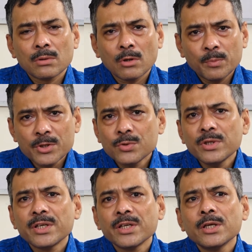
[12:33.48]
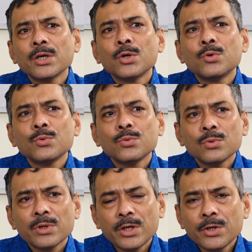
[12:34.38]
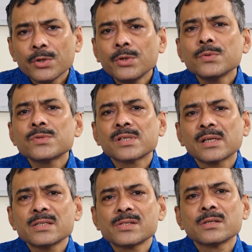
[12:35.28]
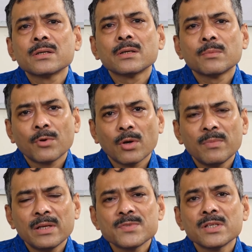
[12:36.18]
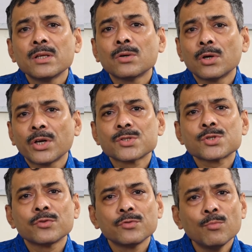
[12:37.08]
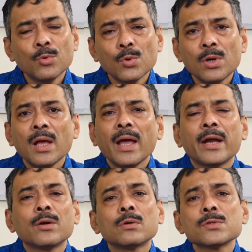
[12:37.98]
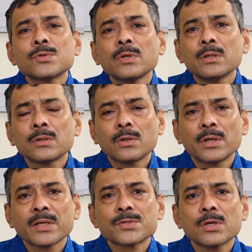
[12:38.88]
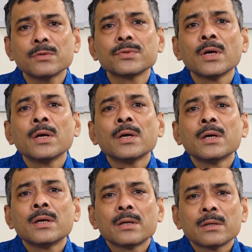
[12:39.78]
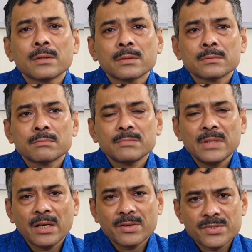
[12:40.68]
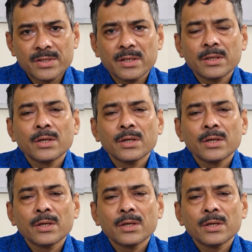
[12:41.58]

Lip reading: opportunity to introduce such problems in the context of mole and also in the context of electricity.